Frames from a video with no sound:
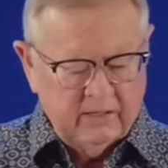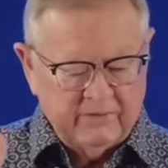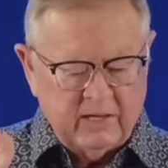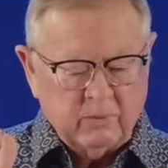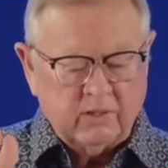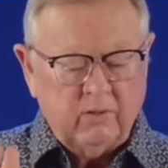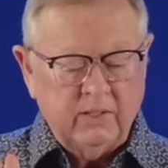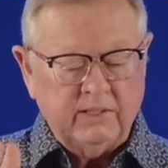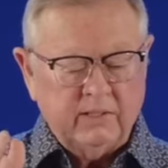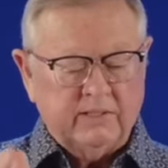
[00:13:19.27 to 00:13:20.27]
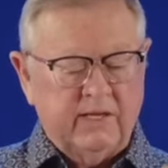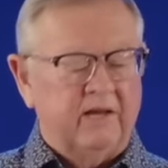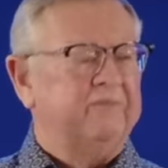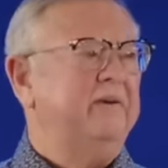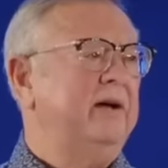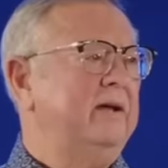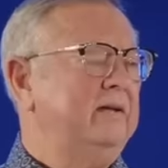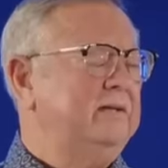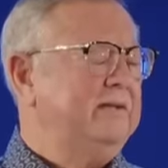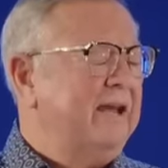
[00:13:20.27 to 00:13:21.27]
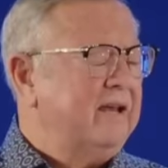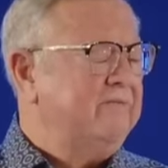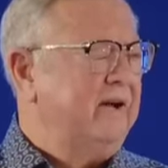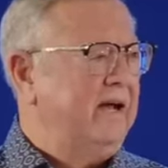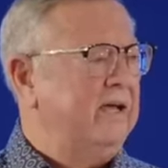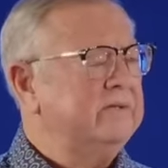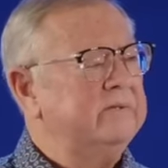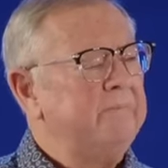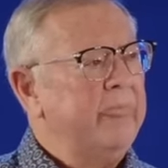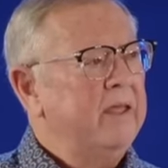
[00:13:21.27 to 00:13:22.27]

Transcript: they were going to televise